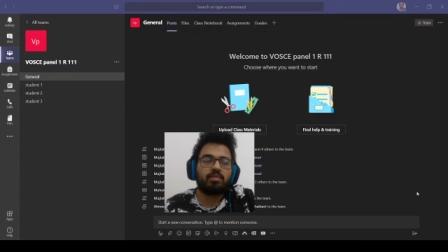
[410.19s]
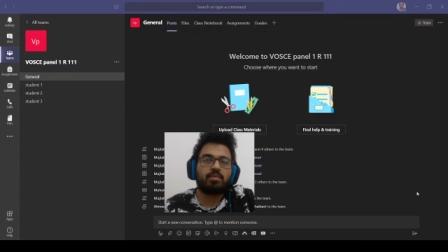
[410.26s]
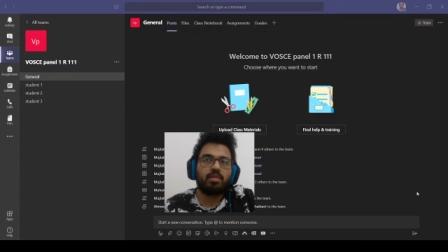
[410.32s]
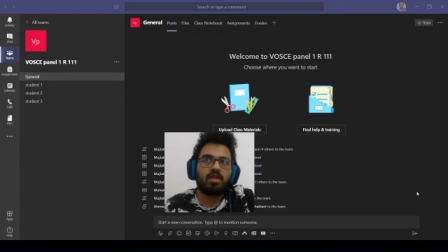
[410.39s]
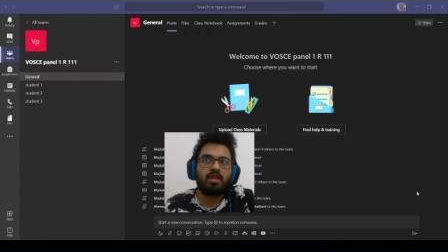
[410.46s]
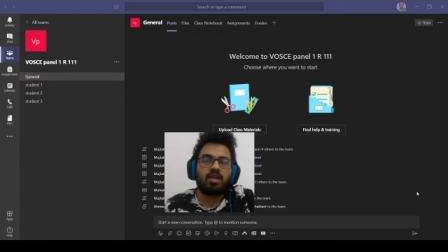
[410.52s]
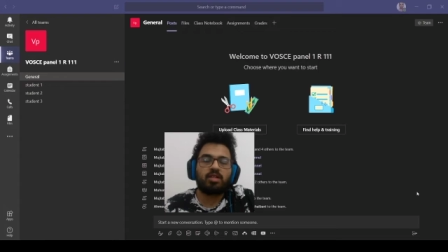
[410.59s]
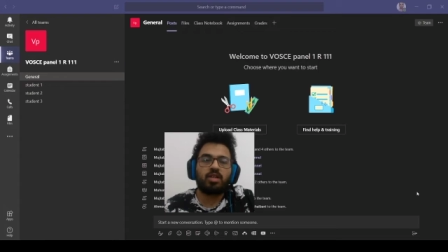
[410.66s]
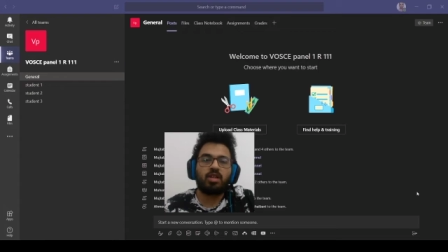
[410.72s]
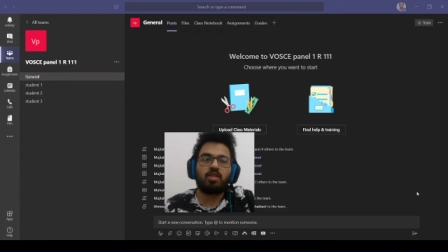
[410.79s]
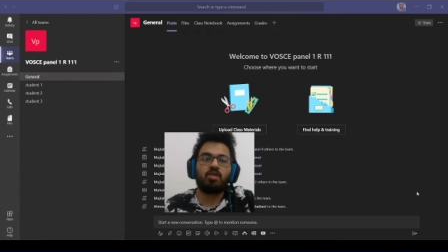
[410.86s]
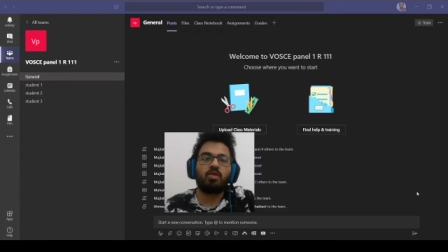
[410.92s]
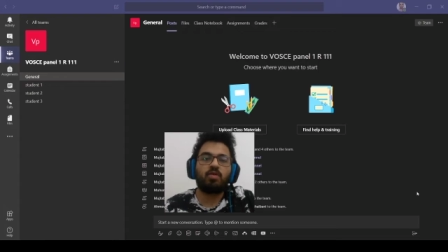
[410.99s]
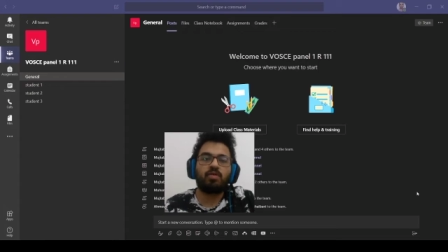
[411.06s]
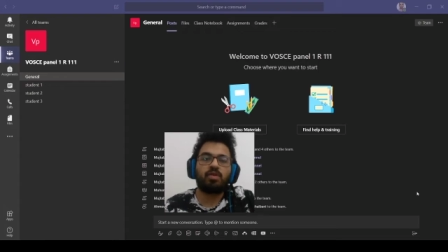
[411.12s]
station is
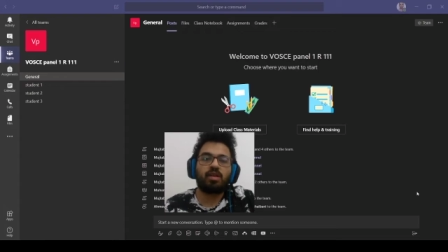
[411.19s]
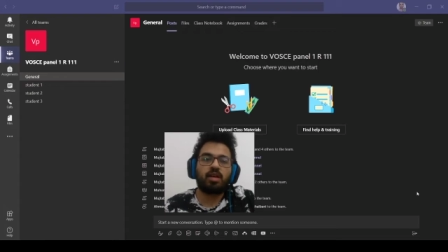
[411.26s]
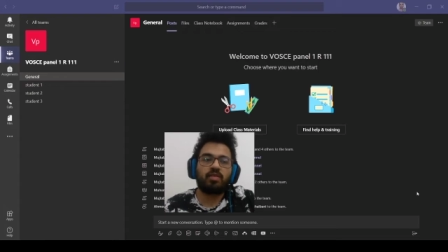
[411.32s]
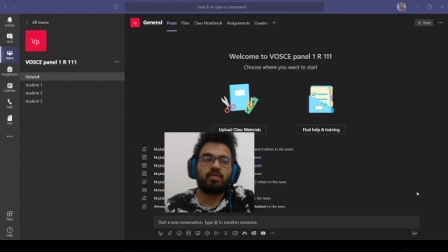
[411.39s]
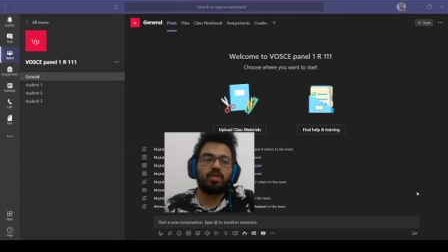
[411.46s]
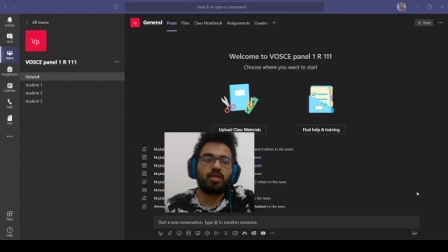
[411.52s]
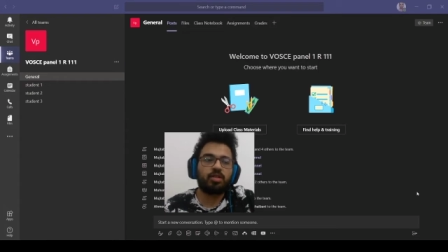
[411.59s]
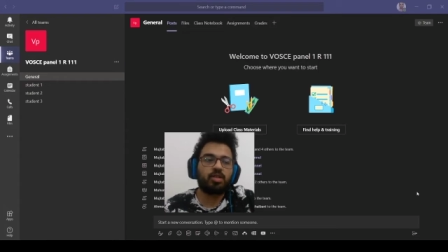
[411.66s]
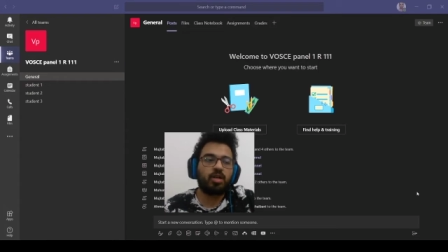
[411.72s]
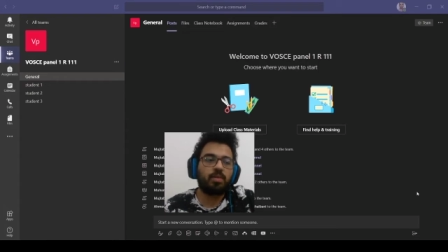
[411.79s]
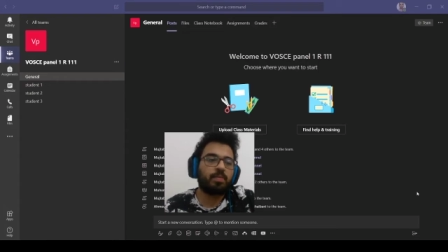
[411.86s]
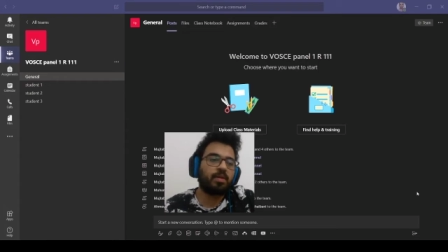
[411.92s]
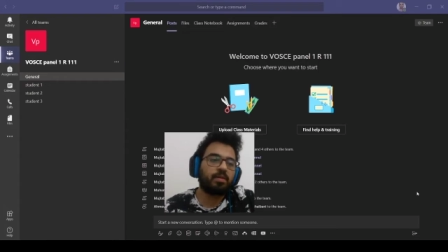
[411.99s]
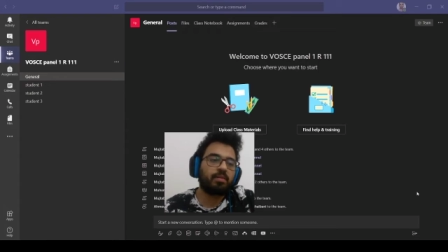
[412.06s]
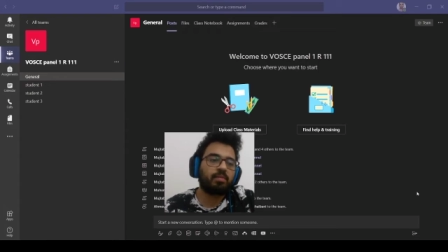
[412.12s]
over, like finish
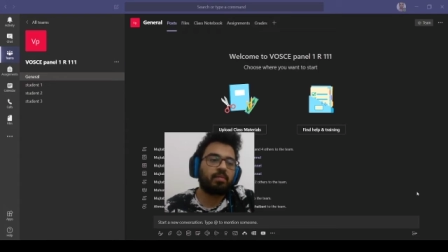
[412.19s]
up, and